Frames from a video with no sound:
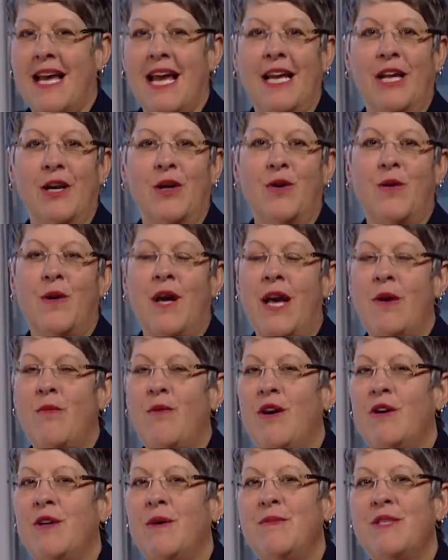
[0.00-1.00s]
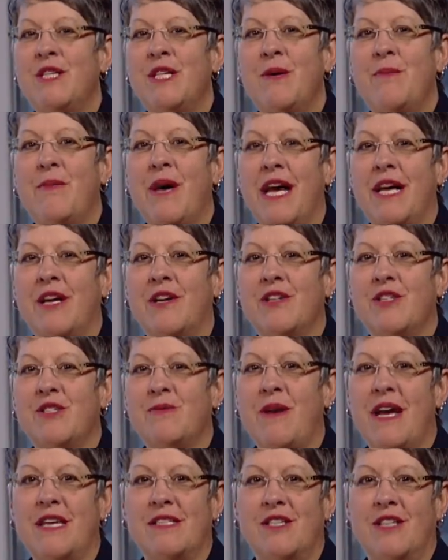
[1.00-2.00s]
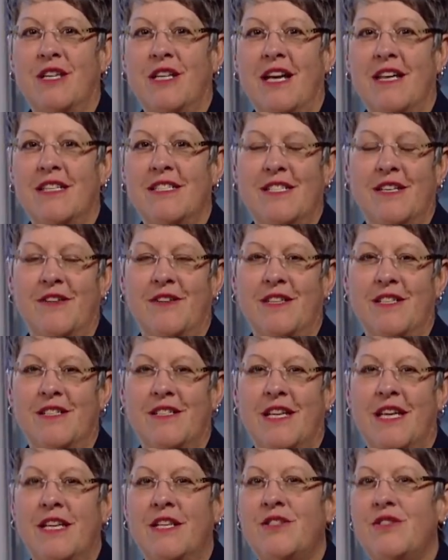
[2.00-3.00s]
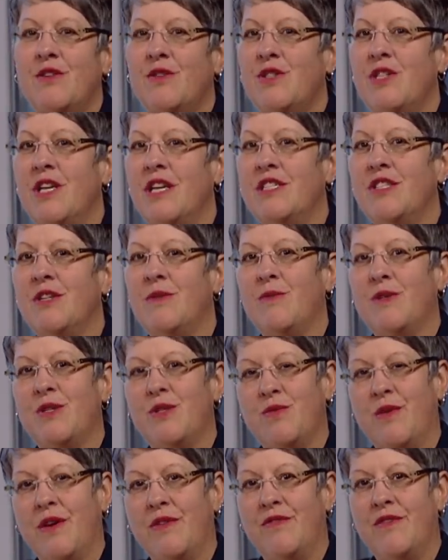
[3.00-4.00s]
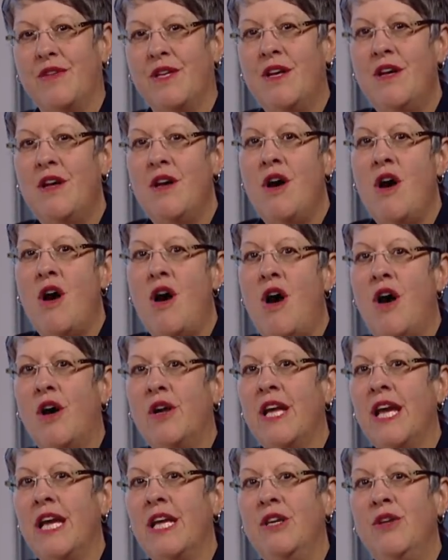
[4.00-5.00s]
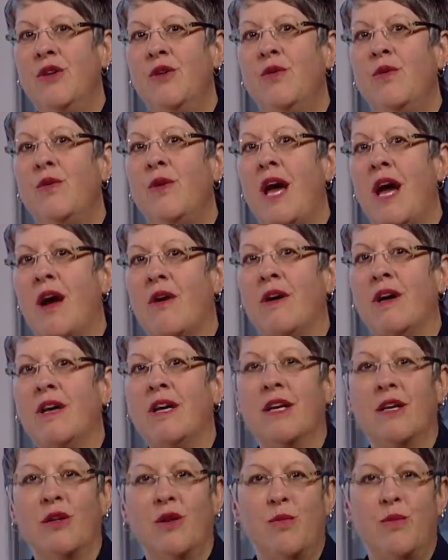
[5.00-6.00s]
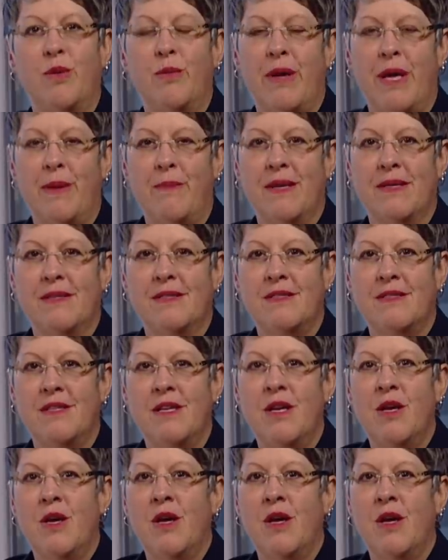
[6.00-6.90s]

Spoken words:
Hello, and welcome to the Bankers Masterclass Series in association with SWIFT on a new era in global payments.